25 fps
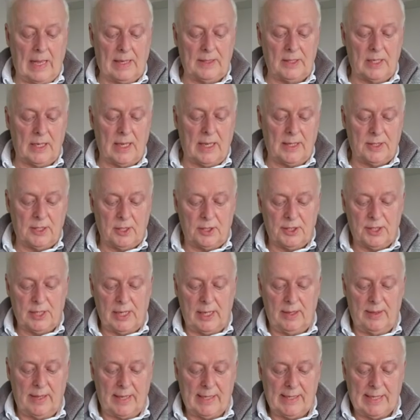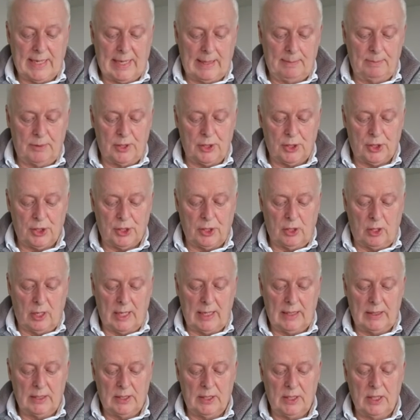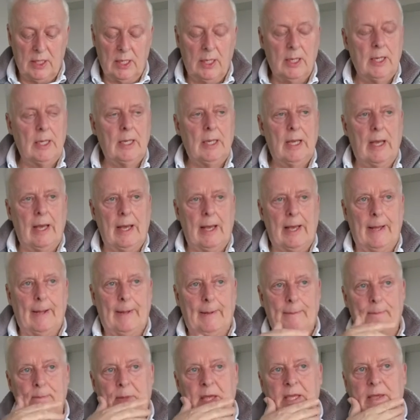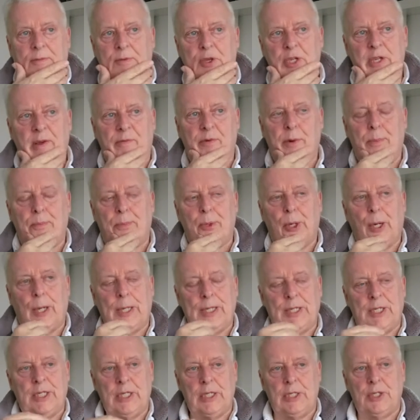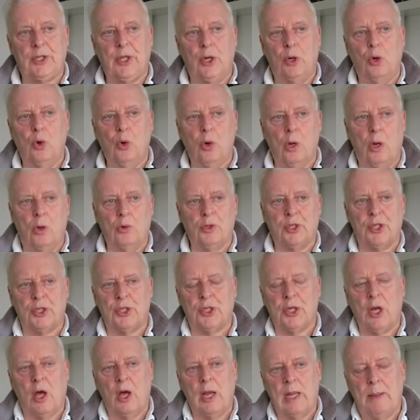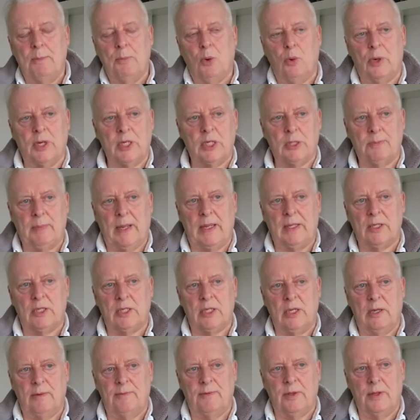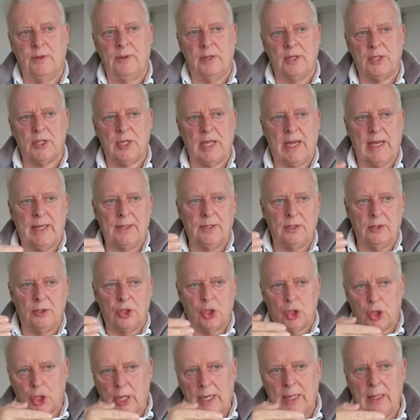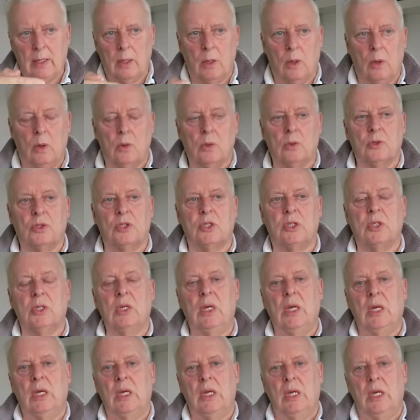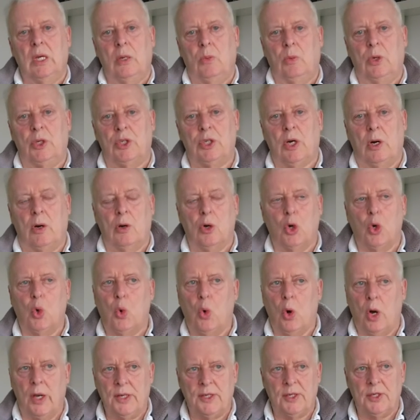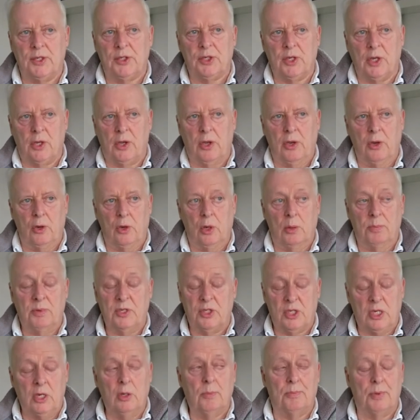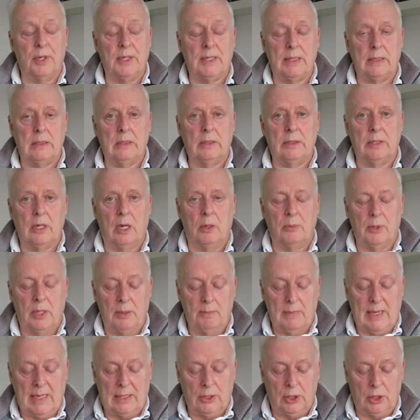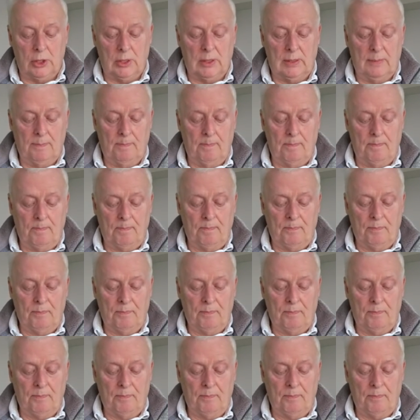And as I say, they came to site. They give you different prices. The hook locks are slightly more expensive than the standard straight locks, which aren't quite as secure, but still pretty good, I would imagine.